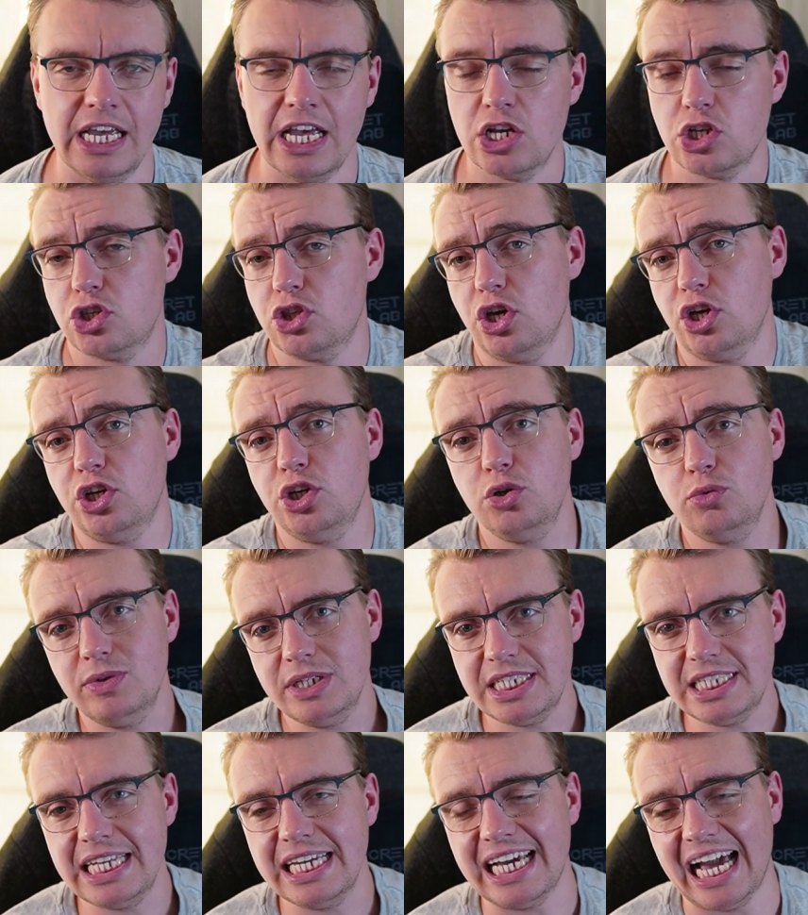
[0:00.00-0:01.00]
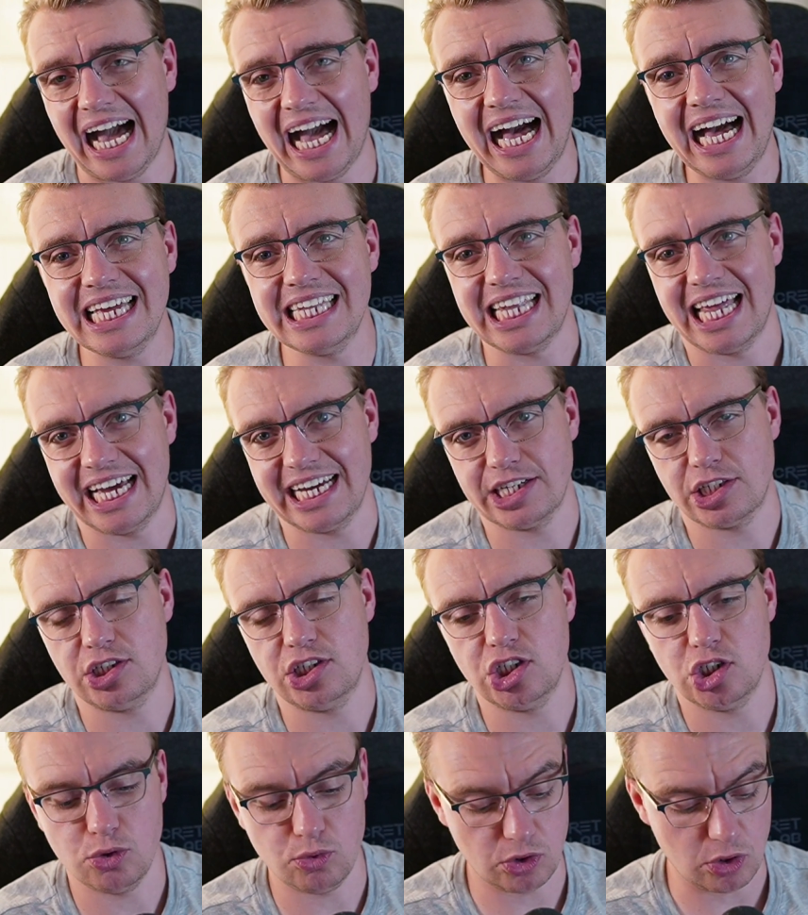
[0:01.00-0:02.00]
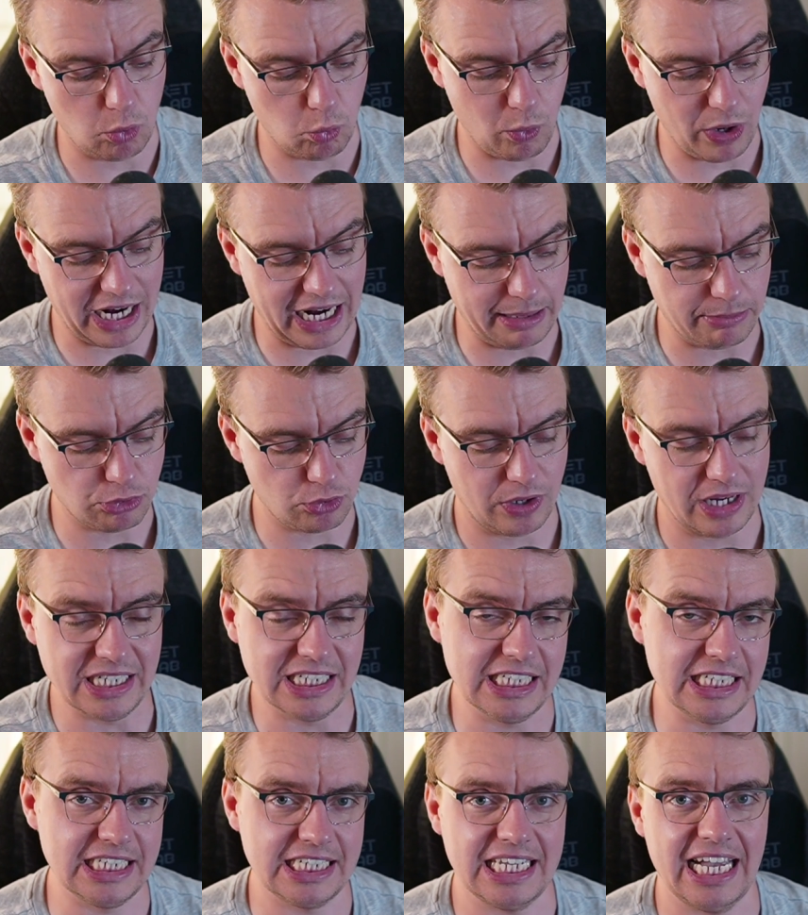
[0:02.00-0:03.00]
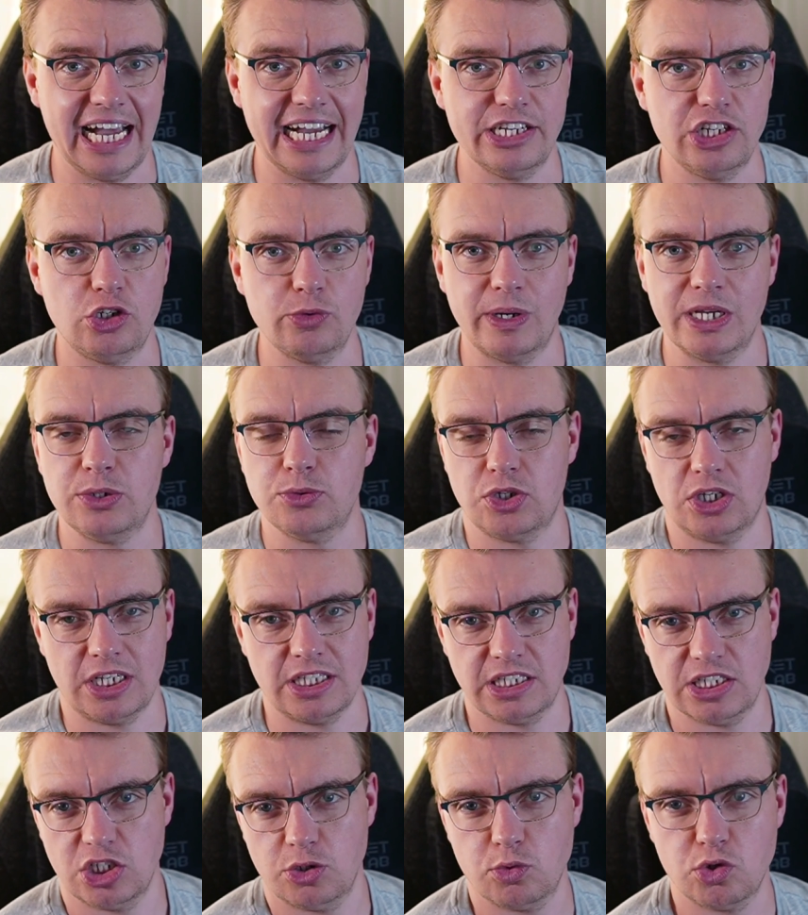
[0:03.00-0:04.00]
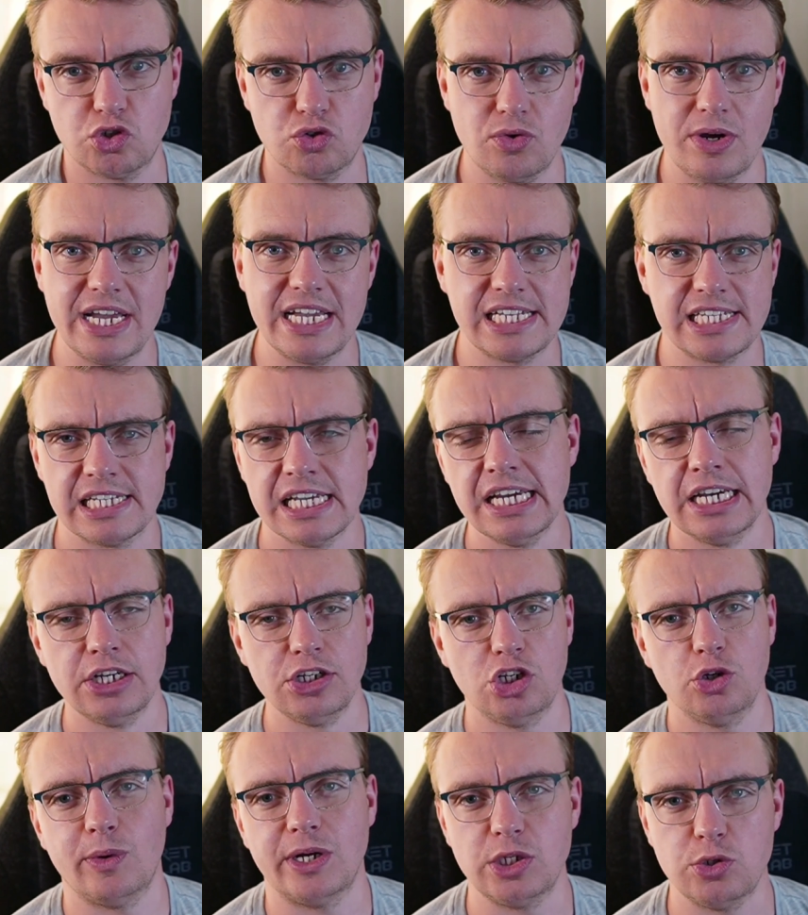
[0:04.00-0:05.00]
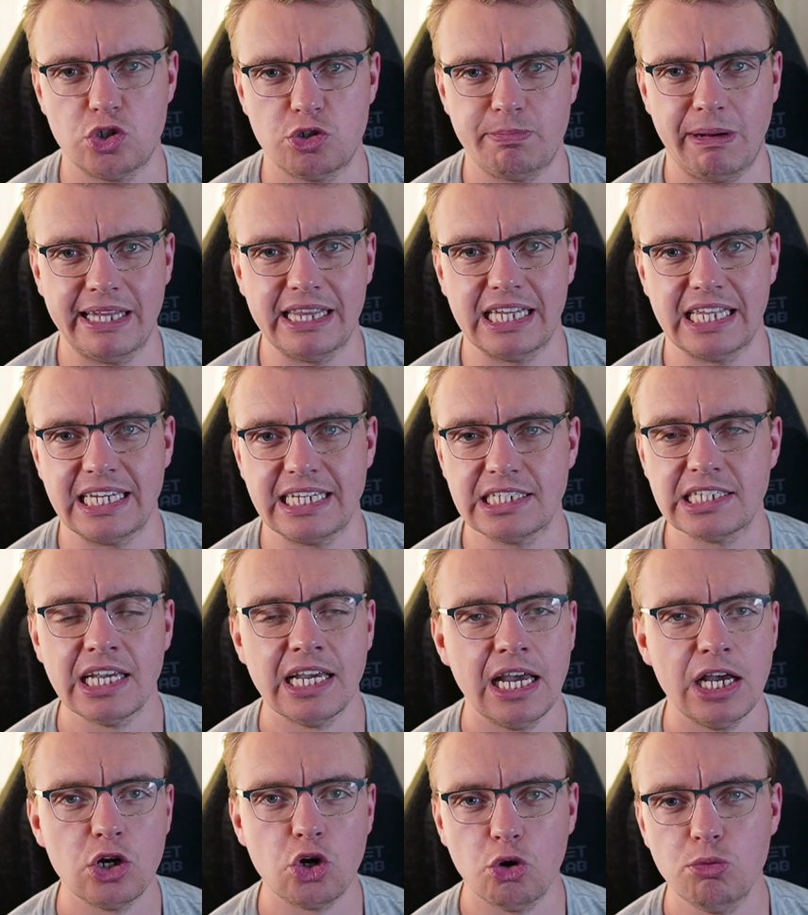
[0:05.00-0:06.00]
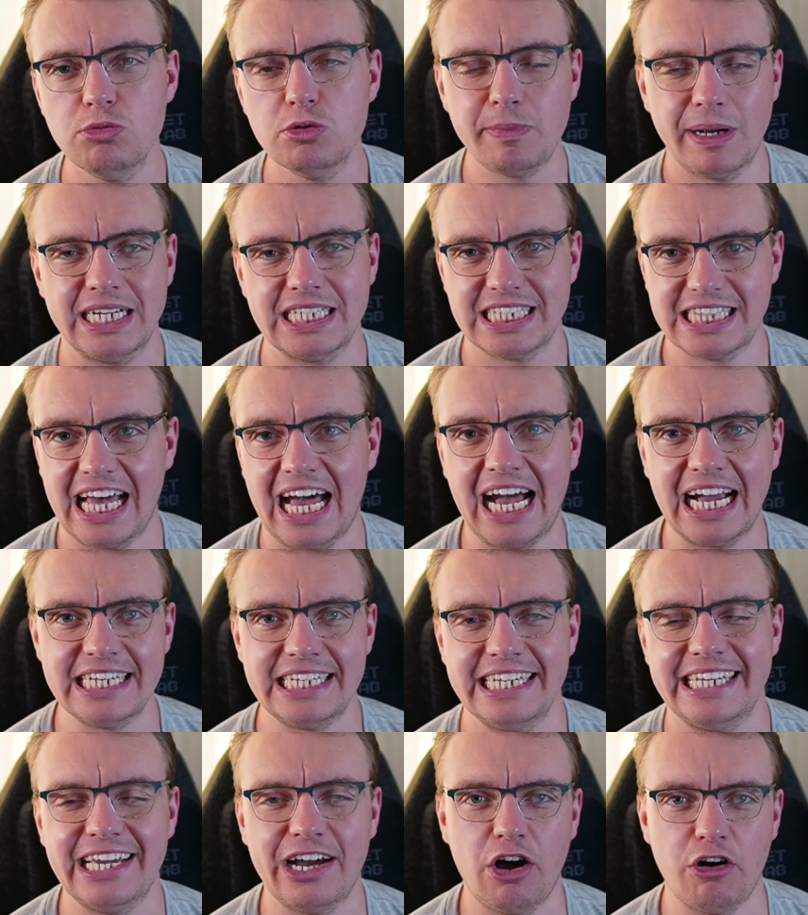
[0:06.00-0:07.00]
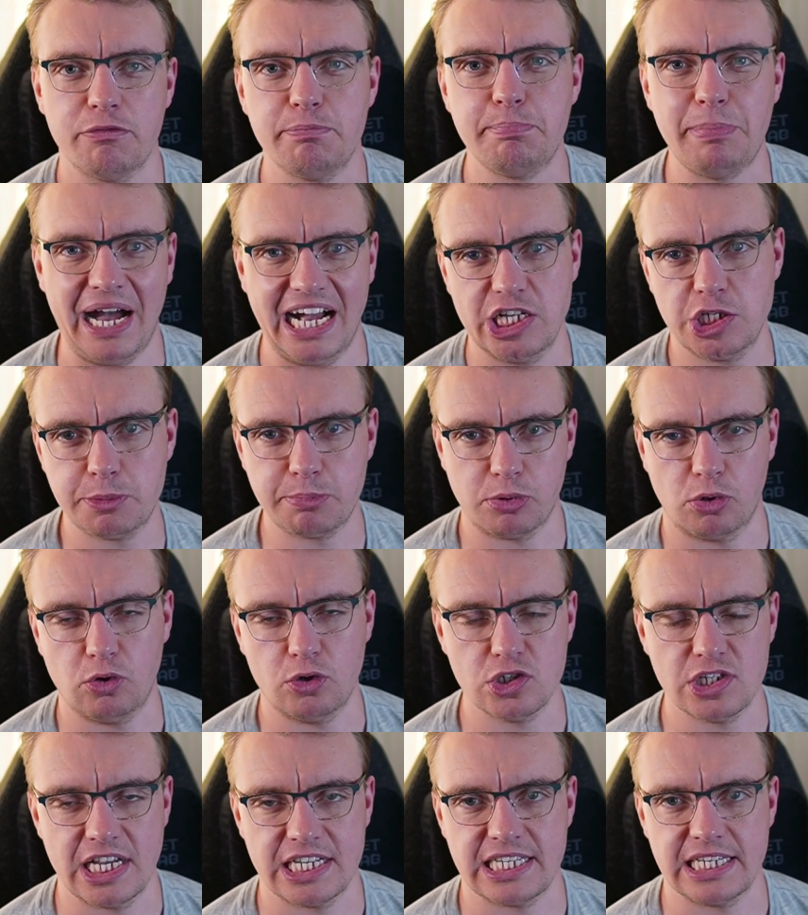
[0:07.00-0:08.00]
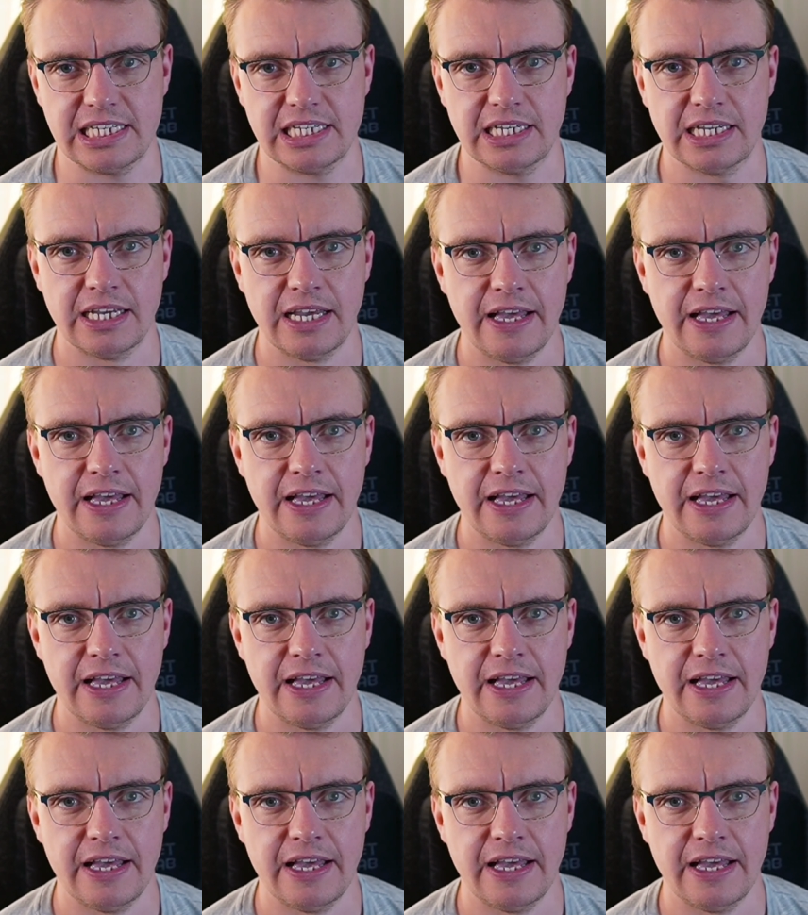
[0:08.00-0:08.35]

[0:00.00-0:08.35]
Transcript: So the heuristic I like to use when I'm trying to decide, do I use a continuous trace, do I use SpanLinks, comes back to that idea of batch processing.